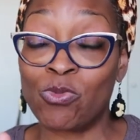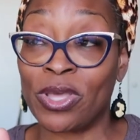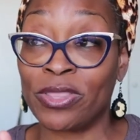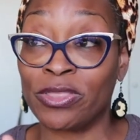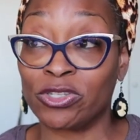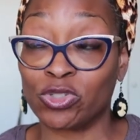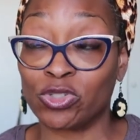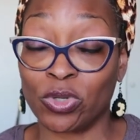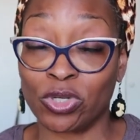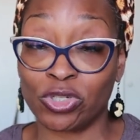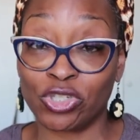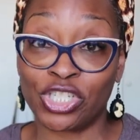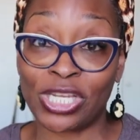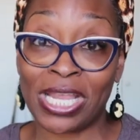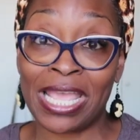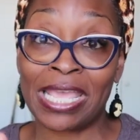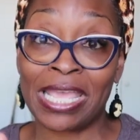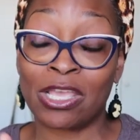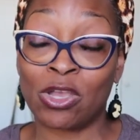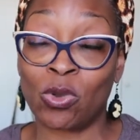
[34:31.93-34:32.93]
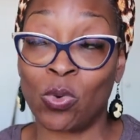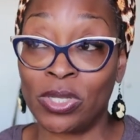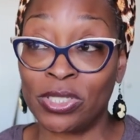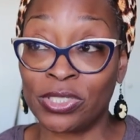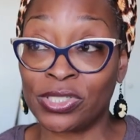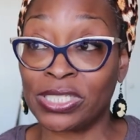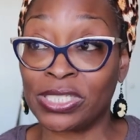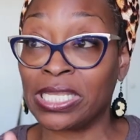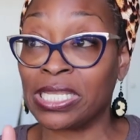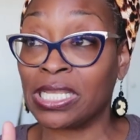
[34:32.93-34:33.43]
whether it's crochet,
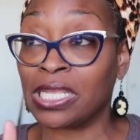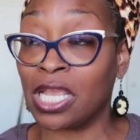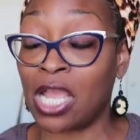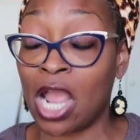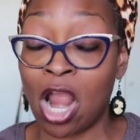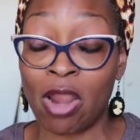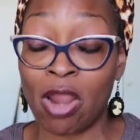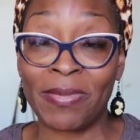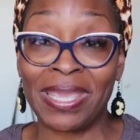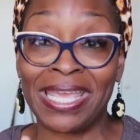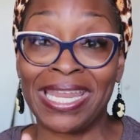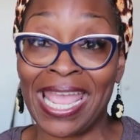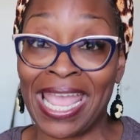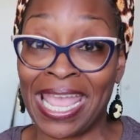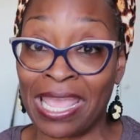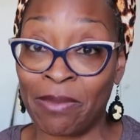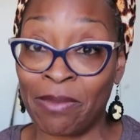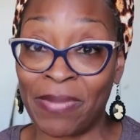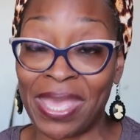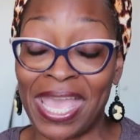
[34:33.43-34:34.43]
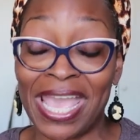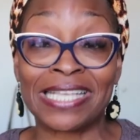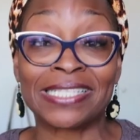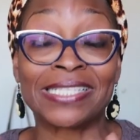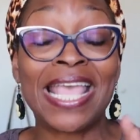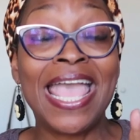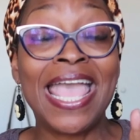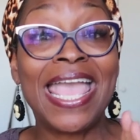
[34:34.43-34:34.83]
quilting, garment, handbags,